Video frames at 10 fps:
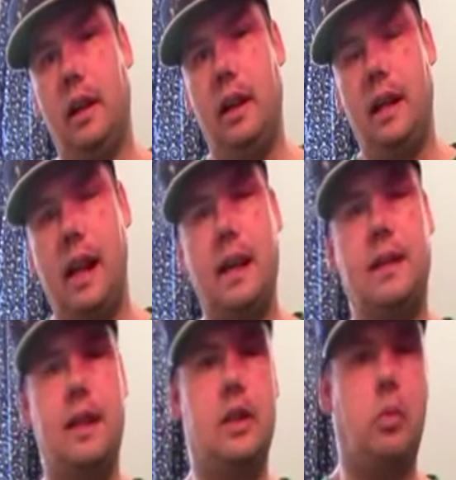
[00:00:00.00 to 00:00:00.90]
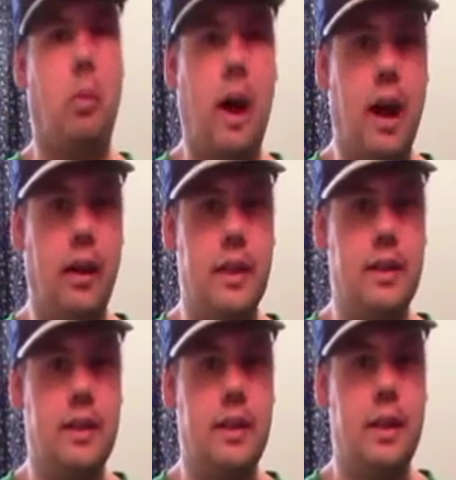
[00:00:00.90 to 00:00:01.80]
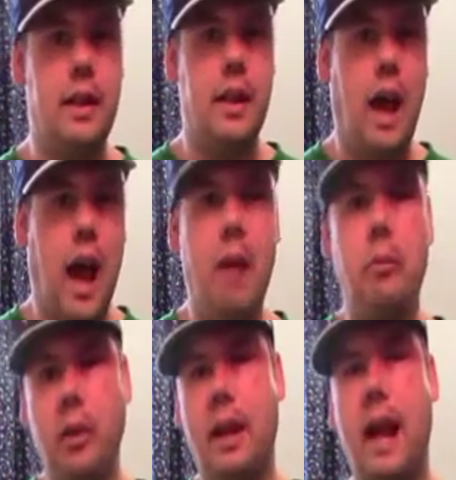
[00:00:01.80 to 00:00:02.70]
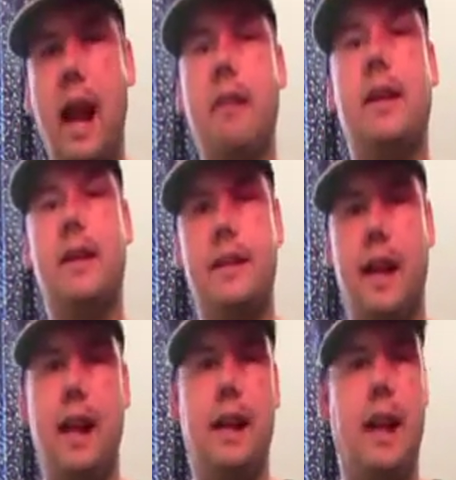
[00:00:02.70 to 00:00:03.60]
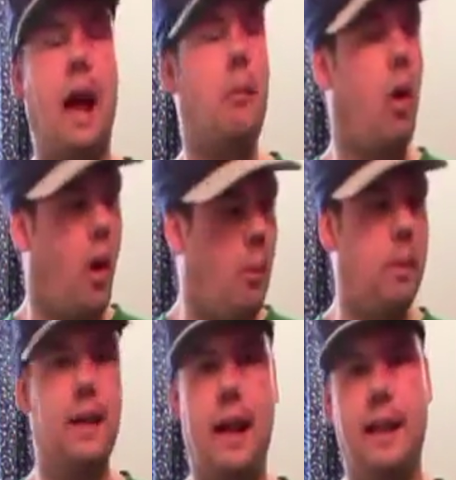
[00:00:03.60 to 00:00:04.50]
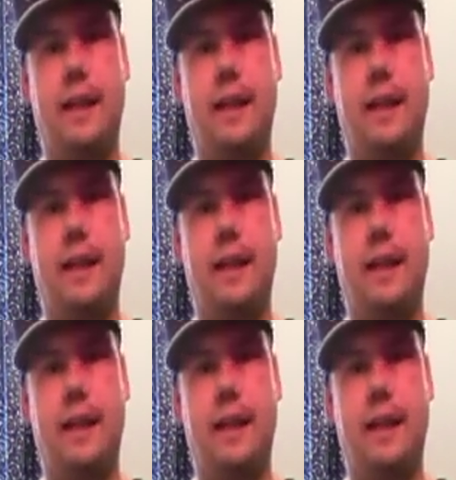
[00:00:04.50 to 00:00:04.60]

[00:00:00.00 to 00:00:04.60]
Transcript: Yes, it's wireless. I'm really kind of excited. I'm hoping that the